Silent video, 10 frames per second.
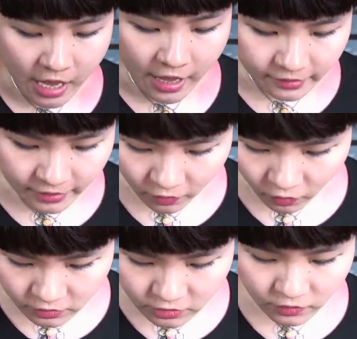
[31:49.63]
And they
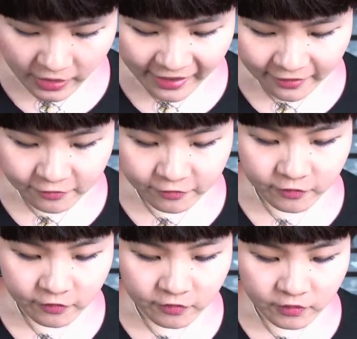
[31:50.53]
also have
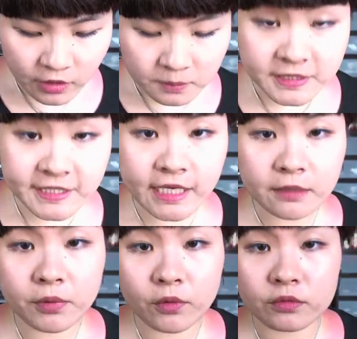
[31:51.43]
um,
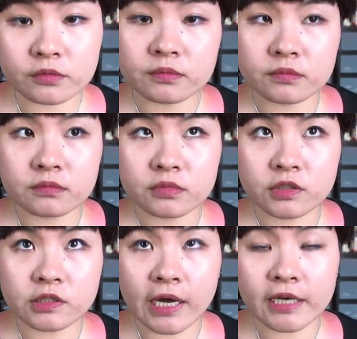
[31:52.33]
sample
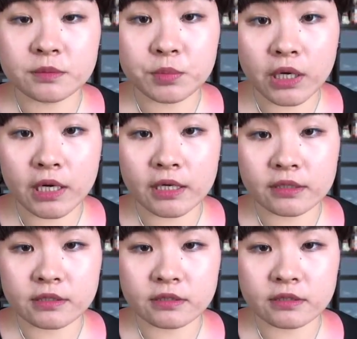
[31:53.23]
size products,